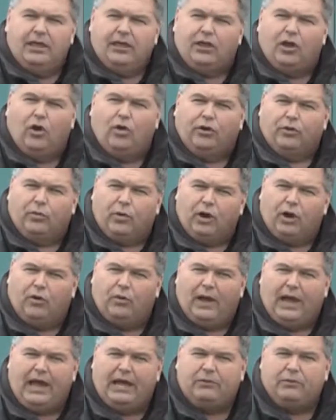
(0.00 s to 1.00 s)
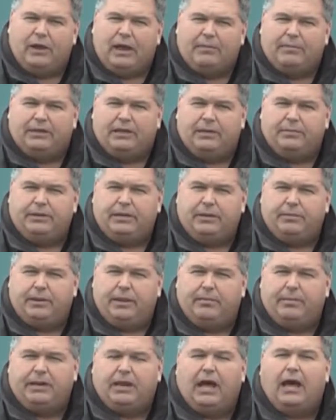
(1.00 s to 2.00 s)
go on the World Wide Web at
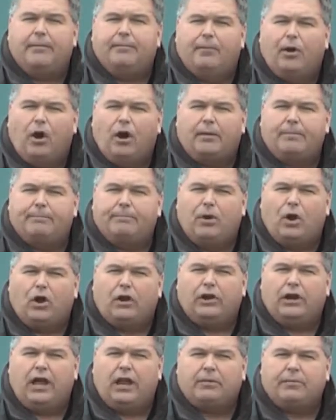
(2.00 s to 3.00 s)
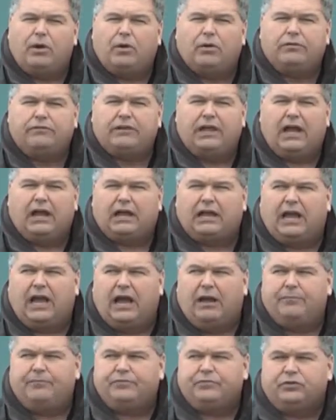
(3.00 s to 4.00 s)

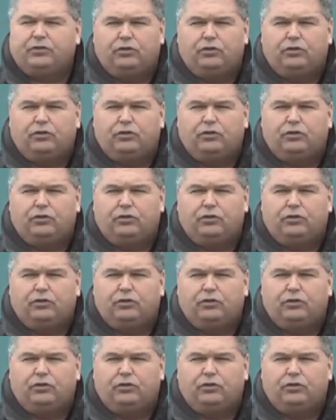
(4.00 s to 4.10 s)
www.markmartinautomotive.com.